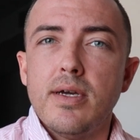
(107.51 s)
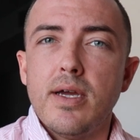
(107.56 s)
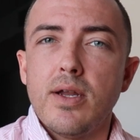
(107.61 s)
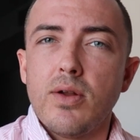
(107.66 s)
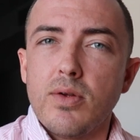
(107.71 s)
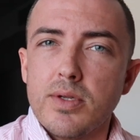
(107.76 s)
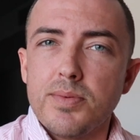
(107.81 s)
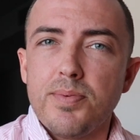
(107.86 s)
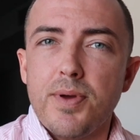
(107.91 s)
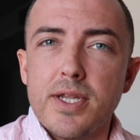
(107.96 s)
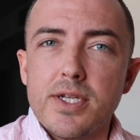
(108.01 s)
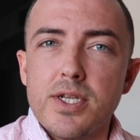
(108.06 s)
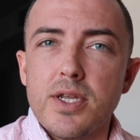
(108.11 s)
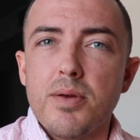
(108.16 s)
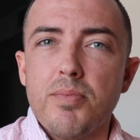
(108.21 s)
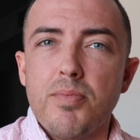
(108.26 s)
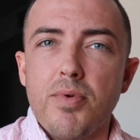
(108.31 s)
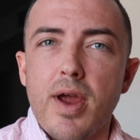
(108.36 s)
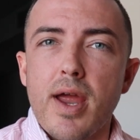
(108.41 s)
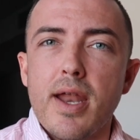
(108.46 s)
It all depends on
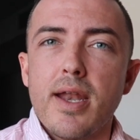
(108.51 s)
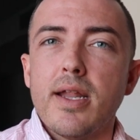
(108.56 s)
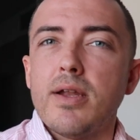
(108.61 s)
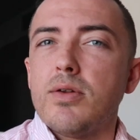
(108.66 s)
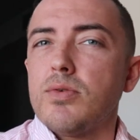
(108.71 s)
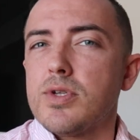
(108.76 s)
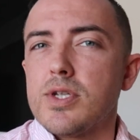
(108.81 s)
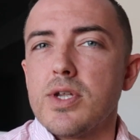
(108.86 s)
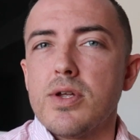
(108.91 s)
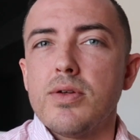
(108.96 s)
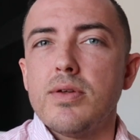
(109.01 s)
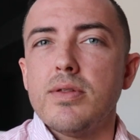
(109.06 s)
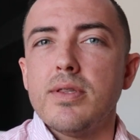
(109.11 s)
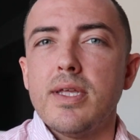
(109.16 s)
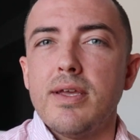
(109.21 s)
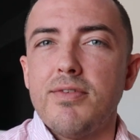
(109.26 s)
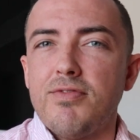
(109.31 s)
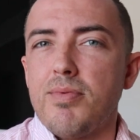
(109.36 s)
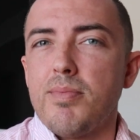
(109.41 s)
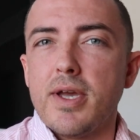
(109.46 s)
your brand and also
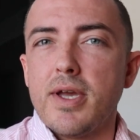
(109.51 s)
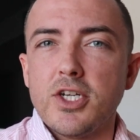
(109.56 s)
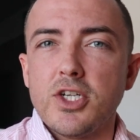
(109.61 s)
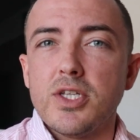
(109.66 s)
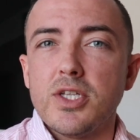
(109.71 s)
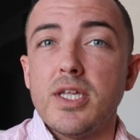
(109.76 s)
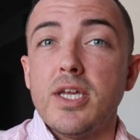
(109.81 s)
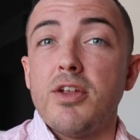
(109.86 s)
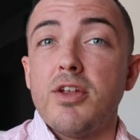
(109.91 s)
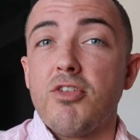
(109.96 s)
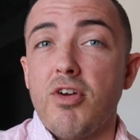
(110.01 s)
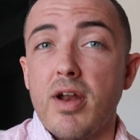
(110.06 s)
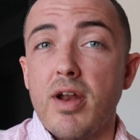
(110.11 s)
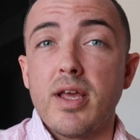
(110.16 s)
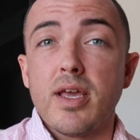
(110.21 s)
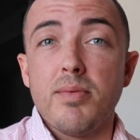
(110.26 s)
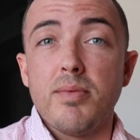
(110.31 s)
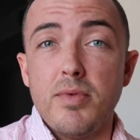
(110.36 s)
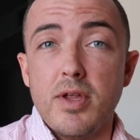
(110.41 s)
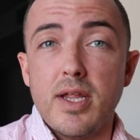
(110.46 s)
the information that you're
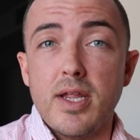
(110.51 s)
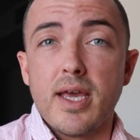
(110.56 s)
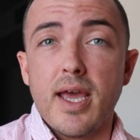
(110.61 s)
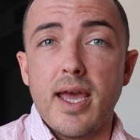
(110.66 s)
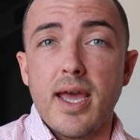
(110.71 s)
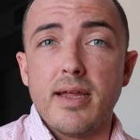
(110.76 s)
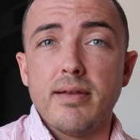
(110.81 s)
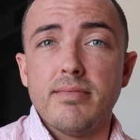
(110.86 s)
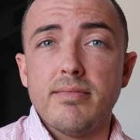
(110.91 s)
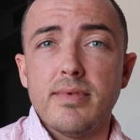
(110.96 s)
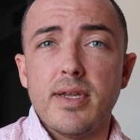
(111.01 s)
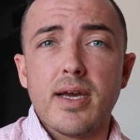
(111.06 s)
trying to communicate.